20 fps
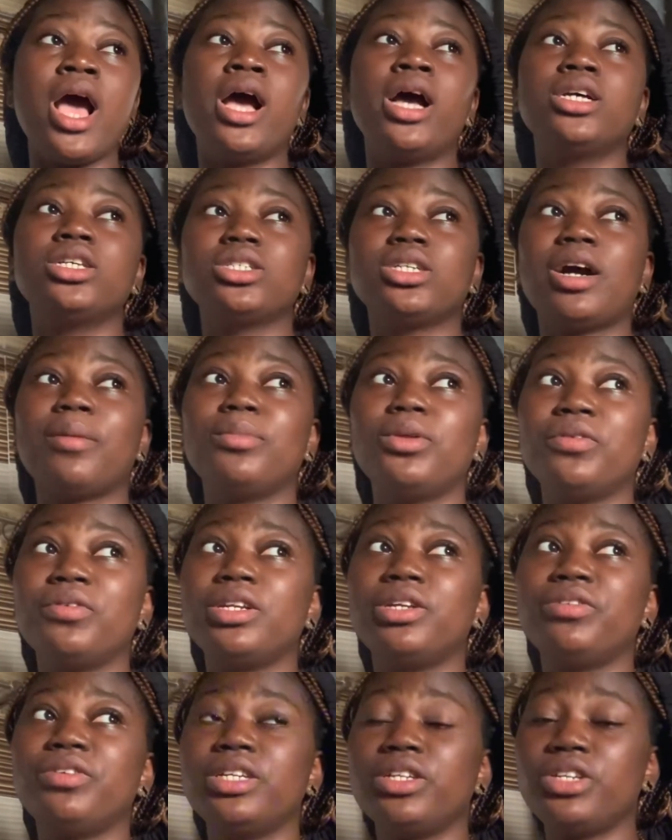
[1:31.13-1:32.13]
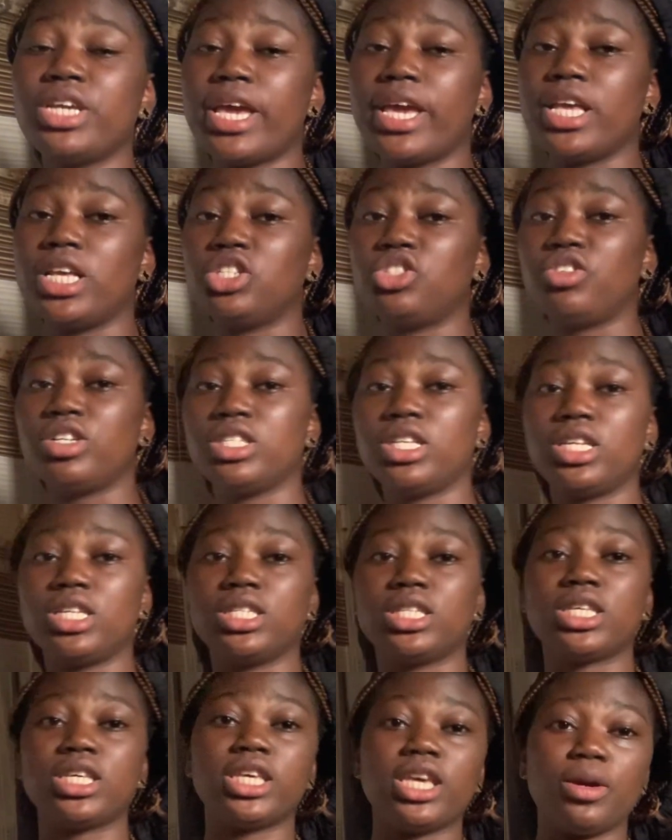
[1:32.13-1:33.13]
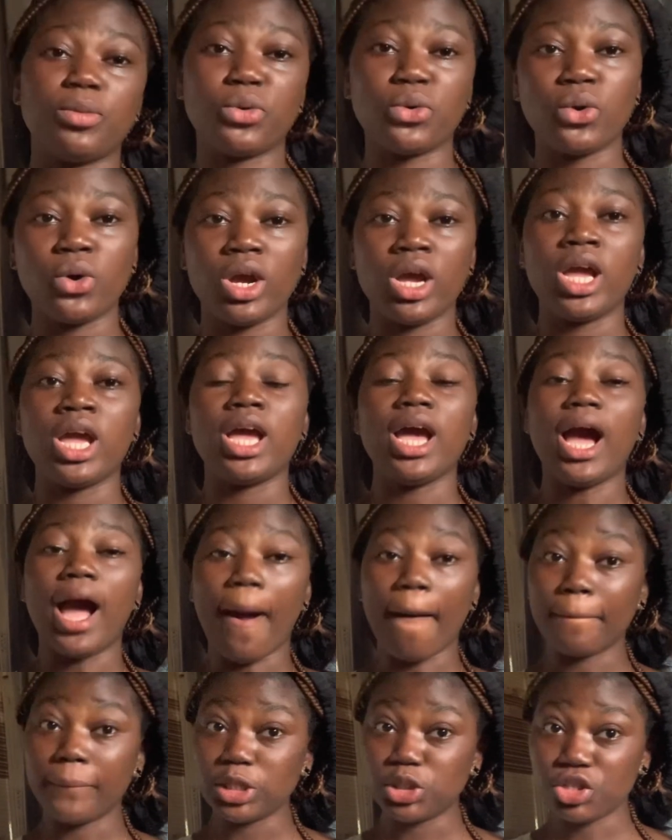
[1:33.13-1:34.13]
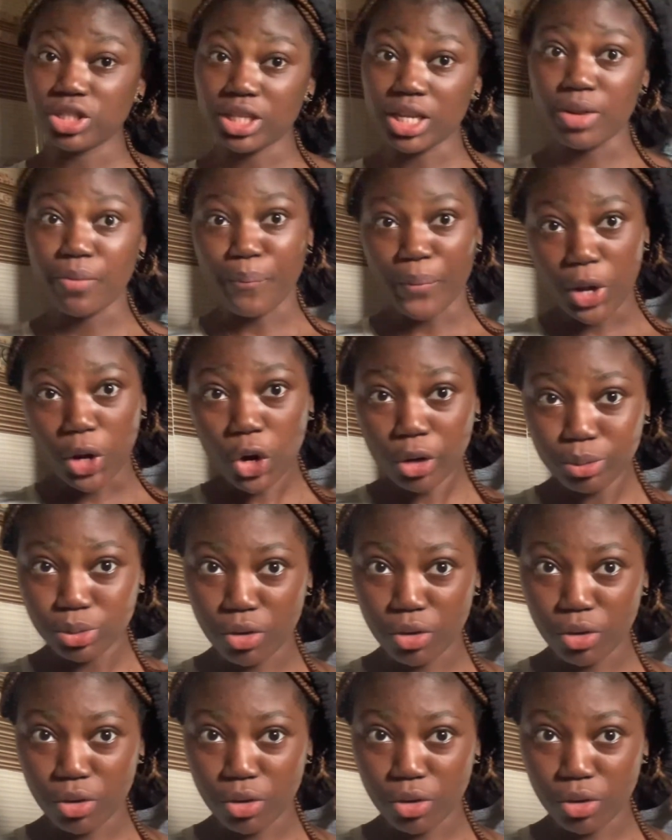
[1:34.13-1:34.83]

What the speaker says: So I'm not really yet interested in skincare, but I'm interested in makeup.